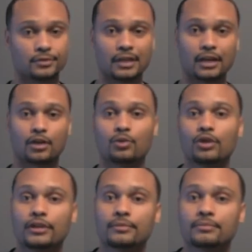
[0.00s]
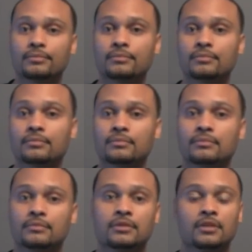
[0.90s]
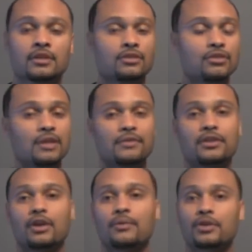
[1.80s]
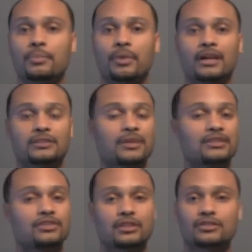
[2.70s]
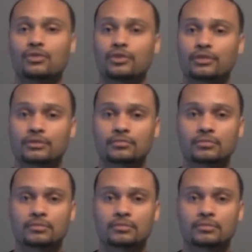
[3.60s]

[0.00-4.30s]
knock on wood, you never know when your boss might shut his doors.